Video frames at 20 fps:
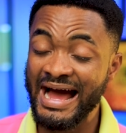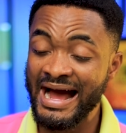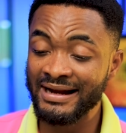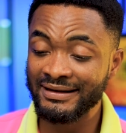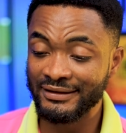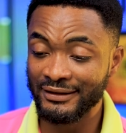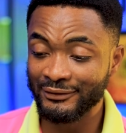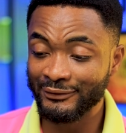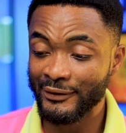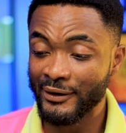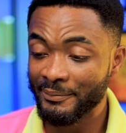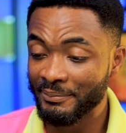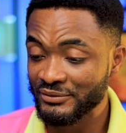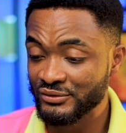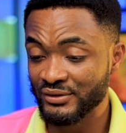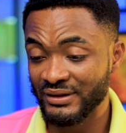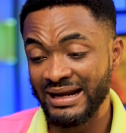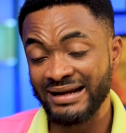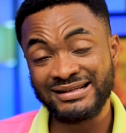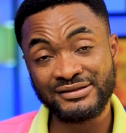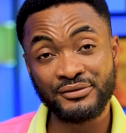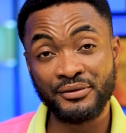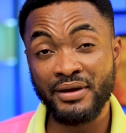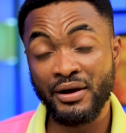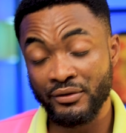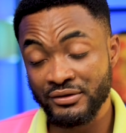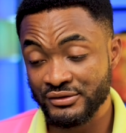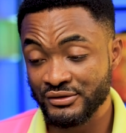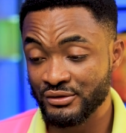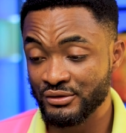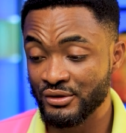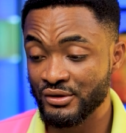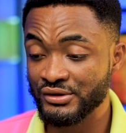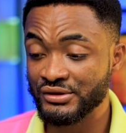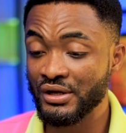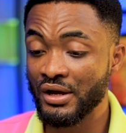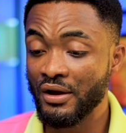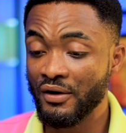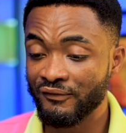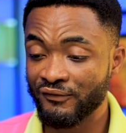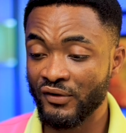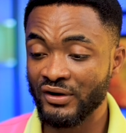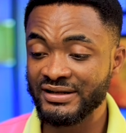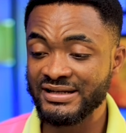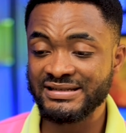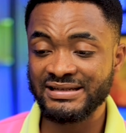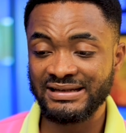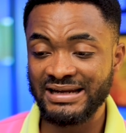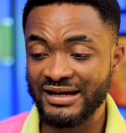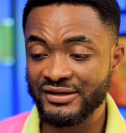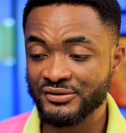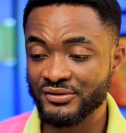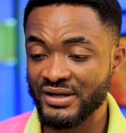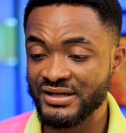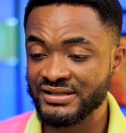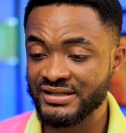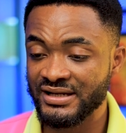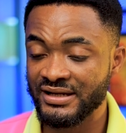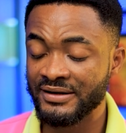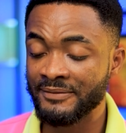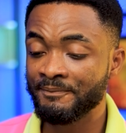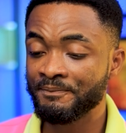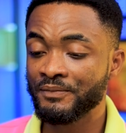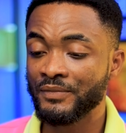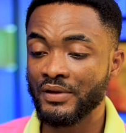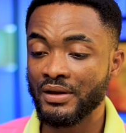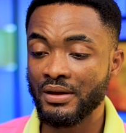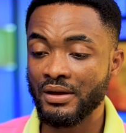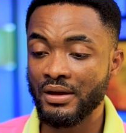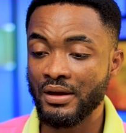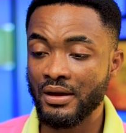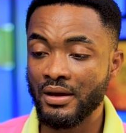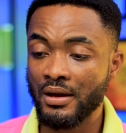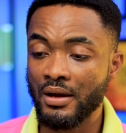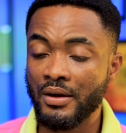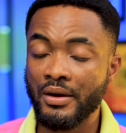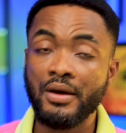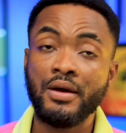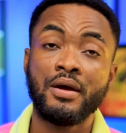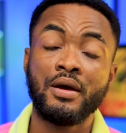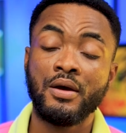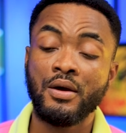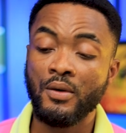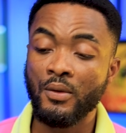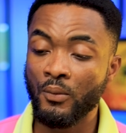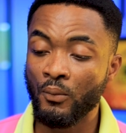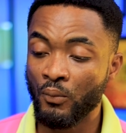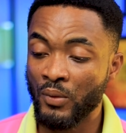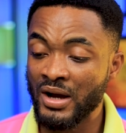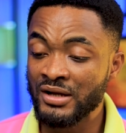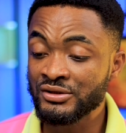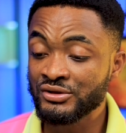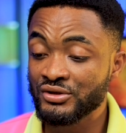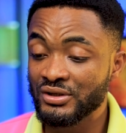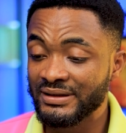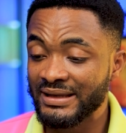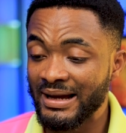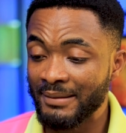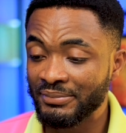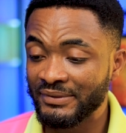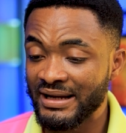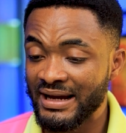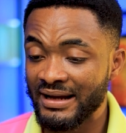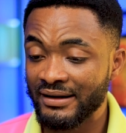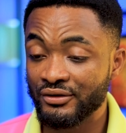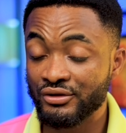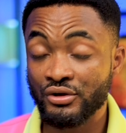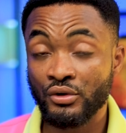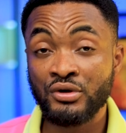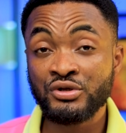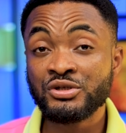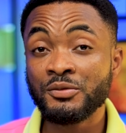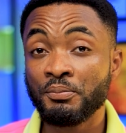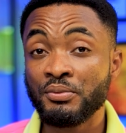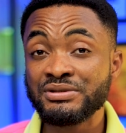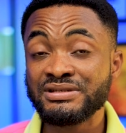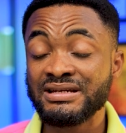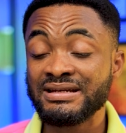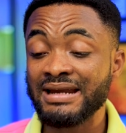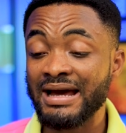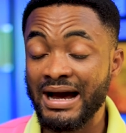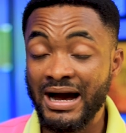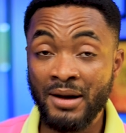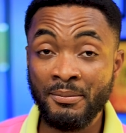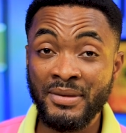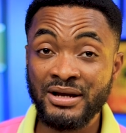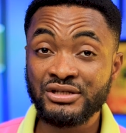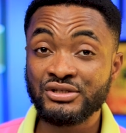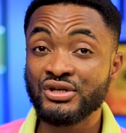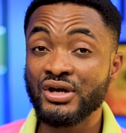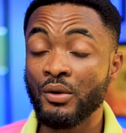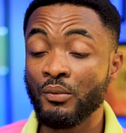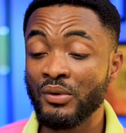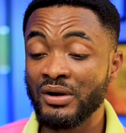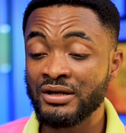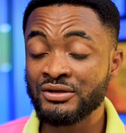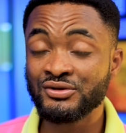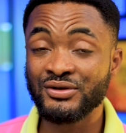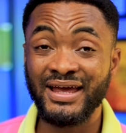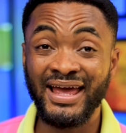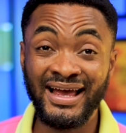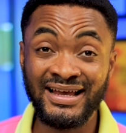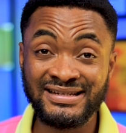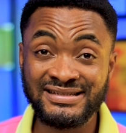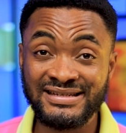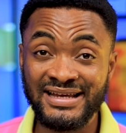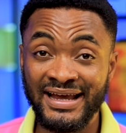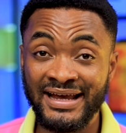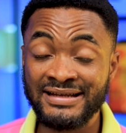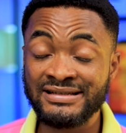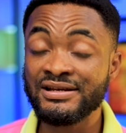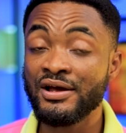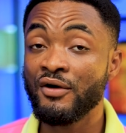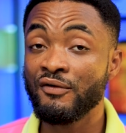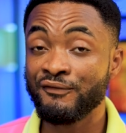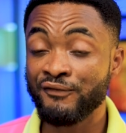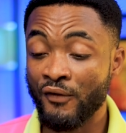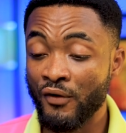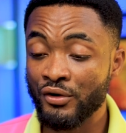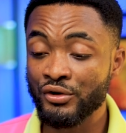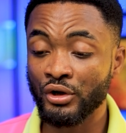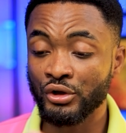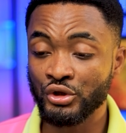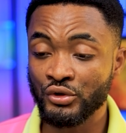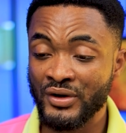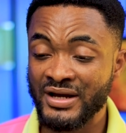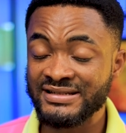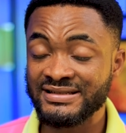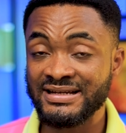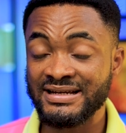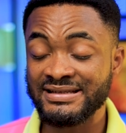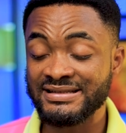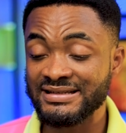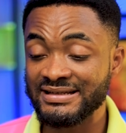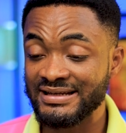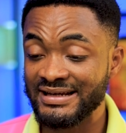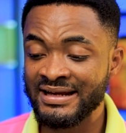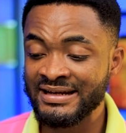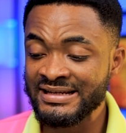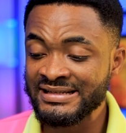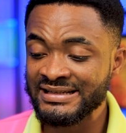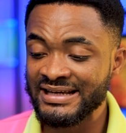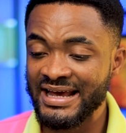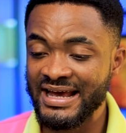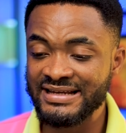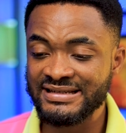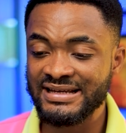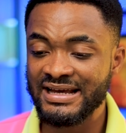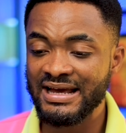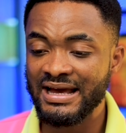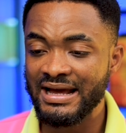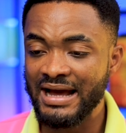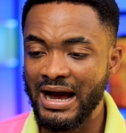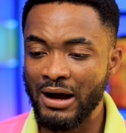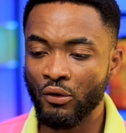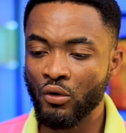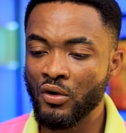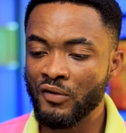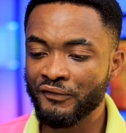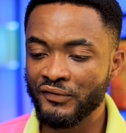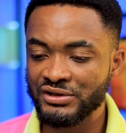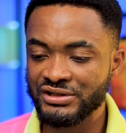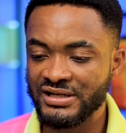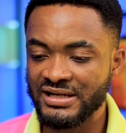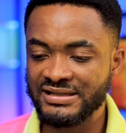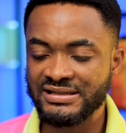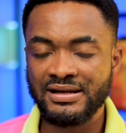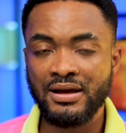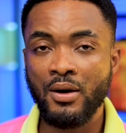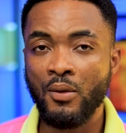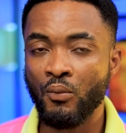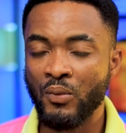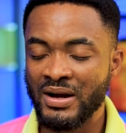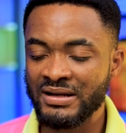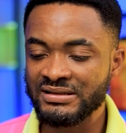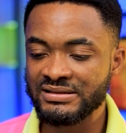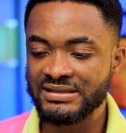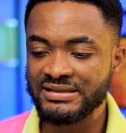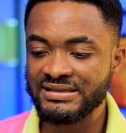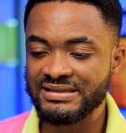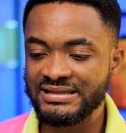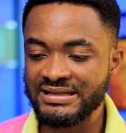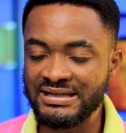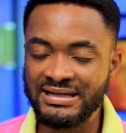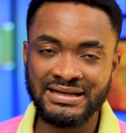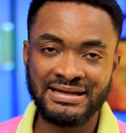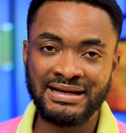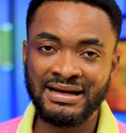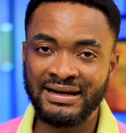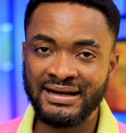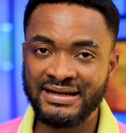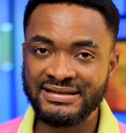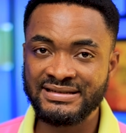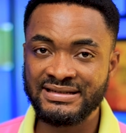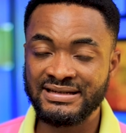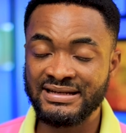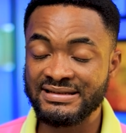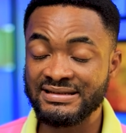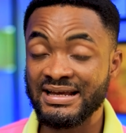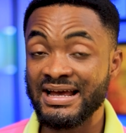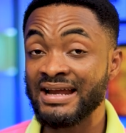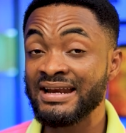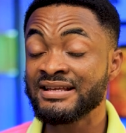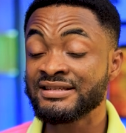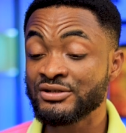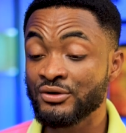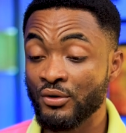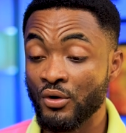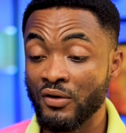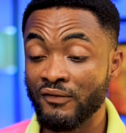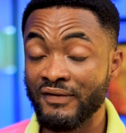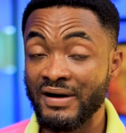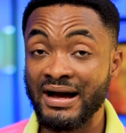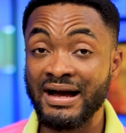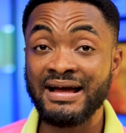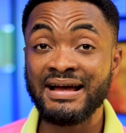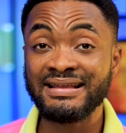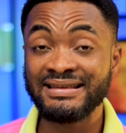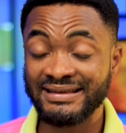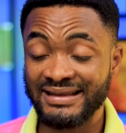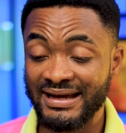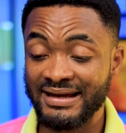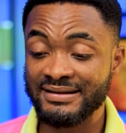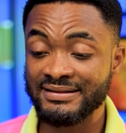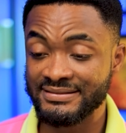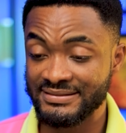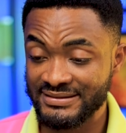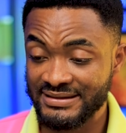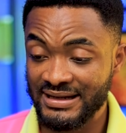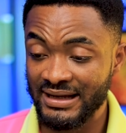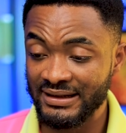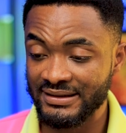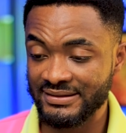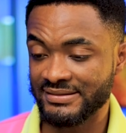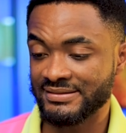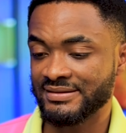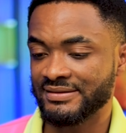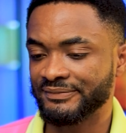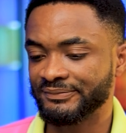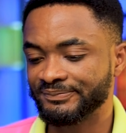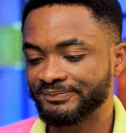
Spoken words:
at the top, so that is what we are going to use for this illustration. Once you tap that, you're going to put in how much you are willing to exchange for your USDT. In this case, I'll go for just 160 Ghana cedis, a little over $10.